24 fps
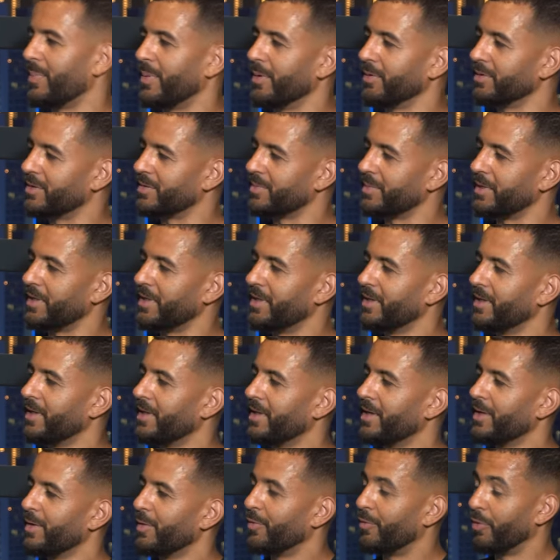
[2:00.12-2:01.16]
appeal to me
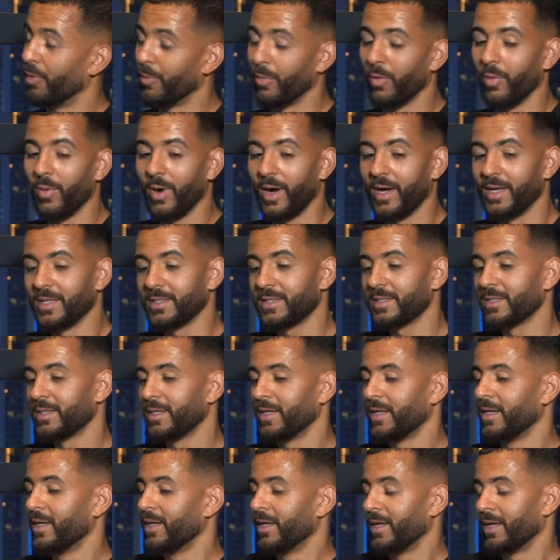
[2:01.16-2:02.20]
football wise.
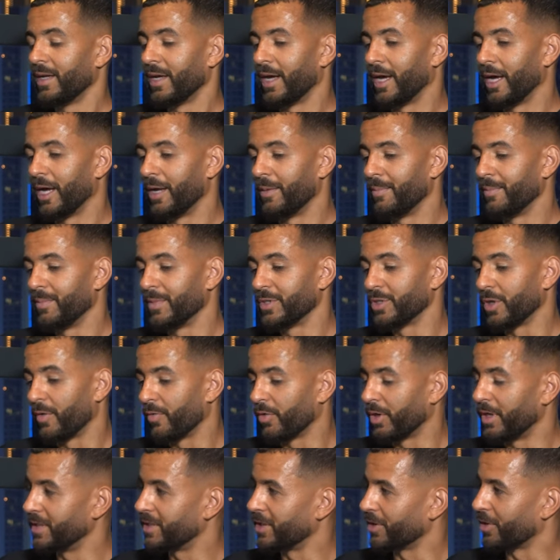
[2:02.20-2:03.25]
So I've
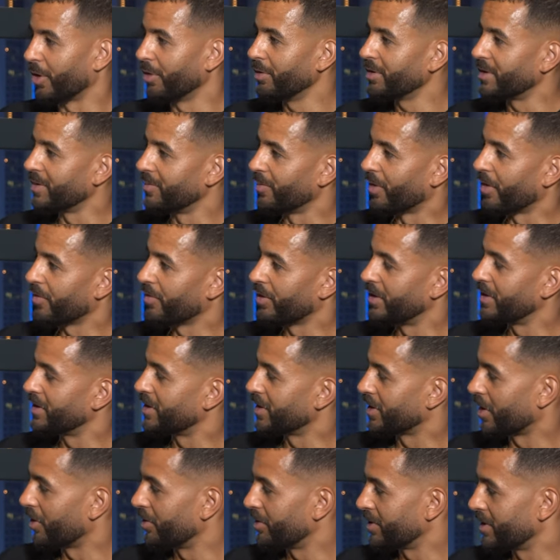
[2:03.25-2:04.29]
gone into coaching, bro. I've got a
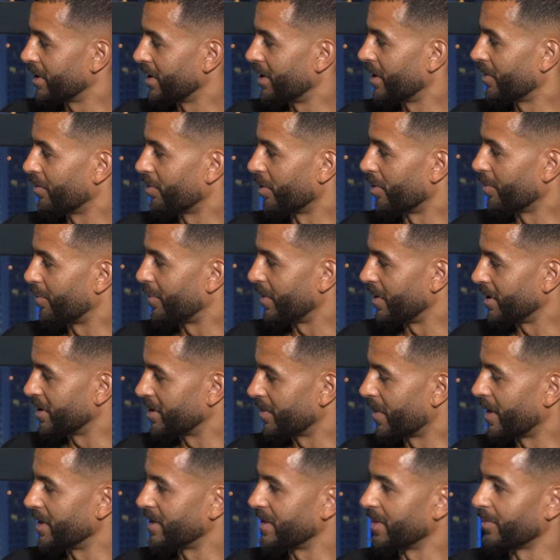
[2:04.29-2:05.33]
fitness
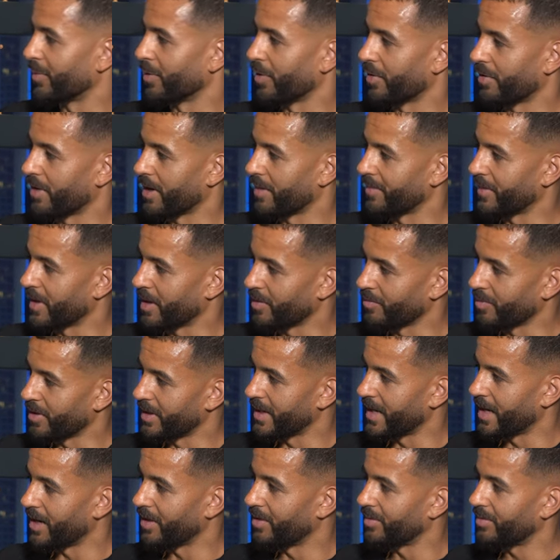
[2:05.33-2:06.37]
and mindset program that I run
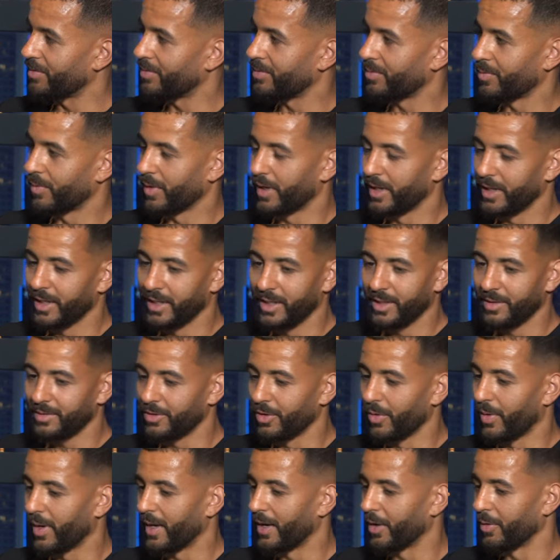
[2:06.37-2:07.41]
now where, you
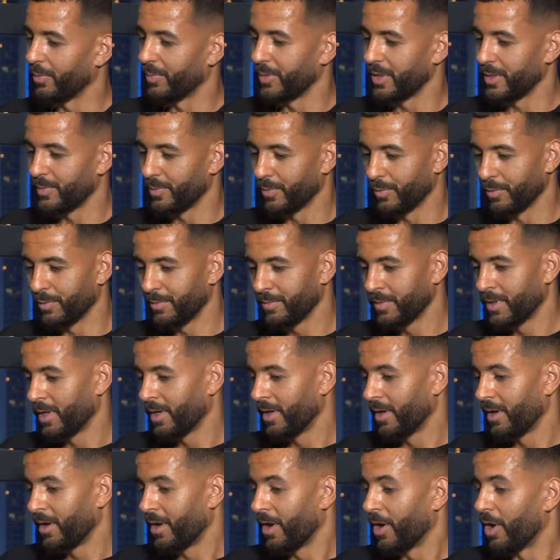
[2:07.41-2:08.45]
know, I help people
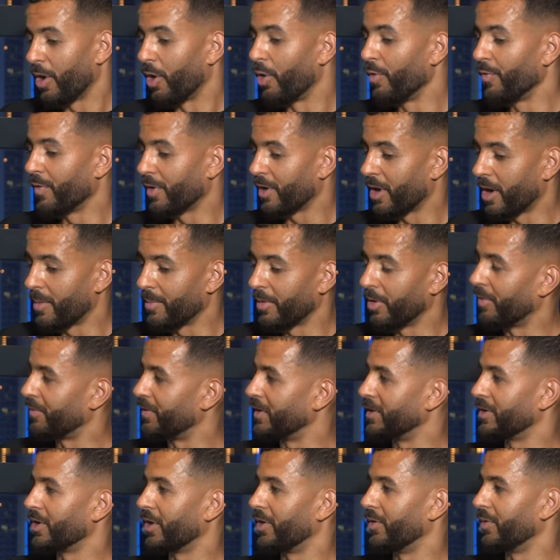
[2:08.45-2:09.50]
overcome a lot of
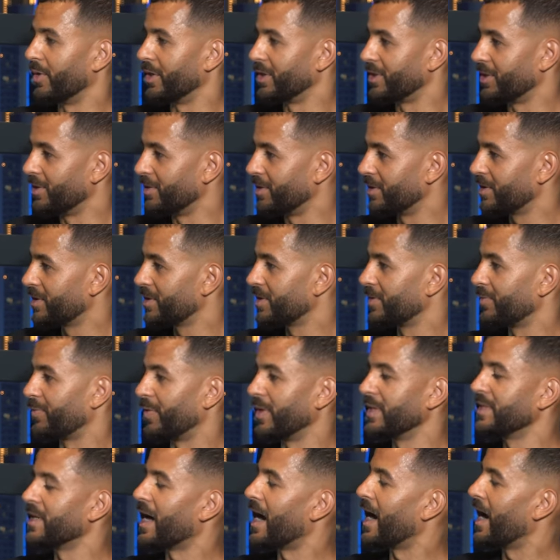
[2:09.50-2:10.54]
internal issues,
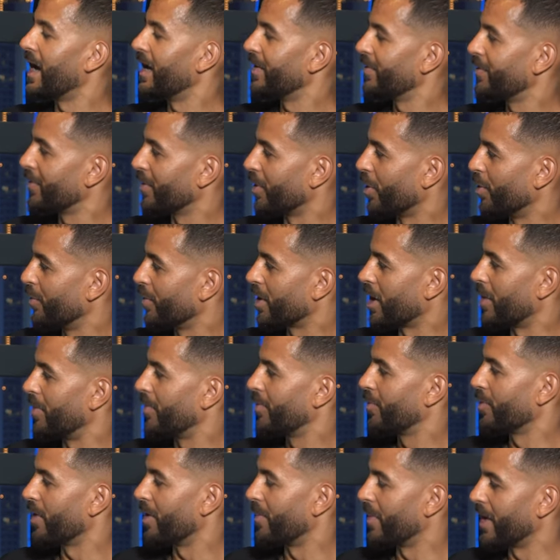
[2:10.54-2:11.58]
things that I've overcome
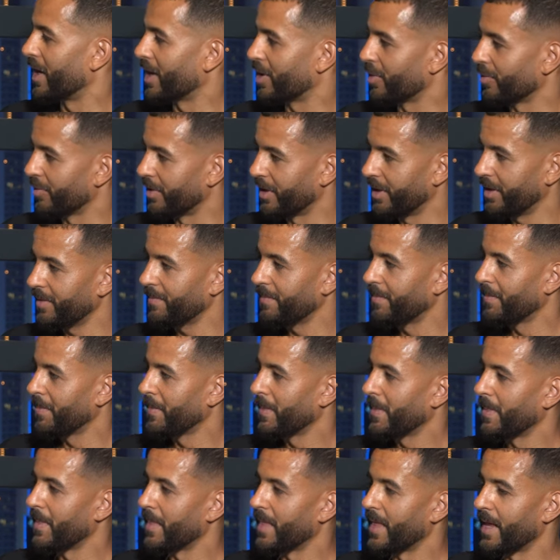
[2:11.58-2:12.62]
throughout my career,
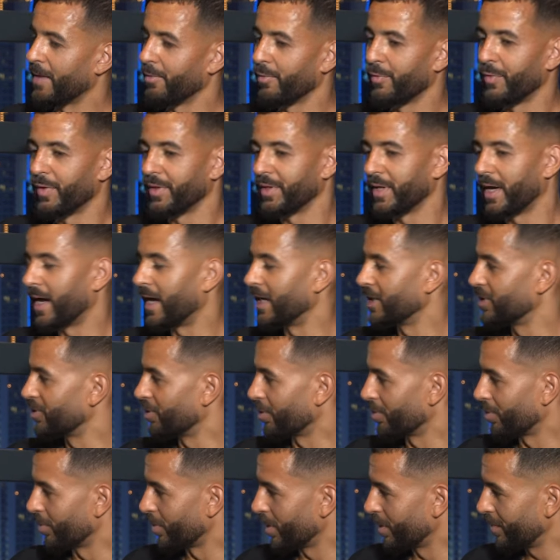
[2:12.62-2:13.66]
everything that I
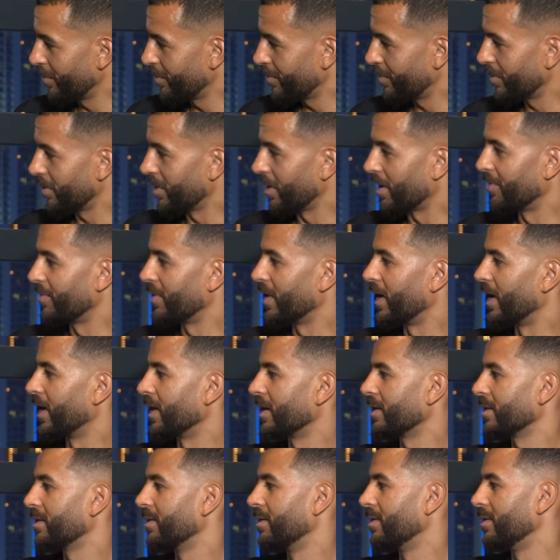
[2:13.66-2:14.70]
struggled with. I've
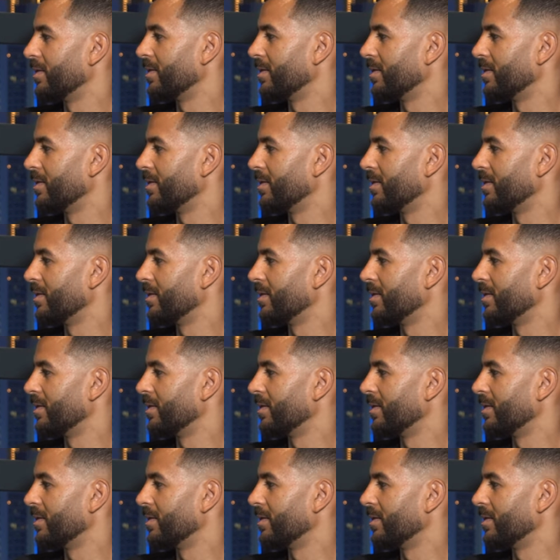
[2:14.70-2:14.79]
like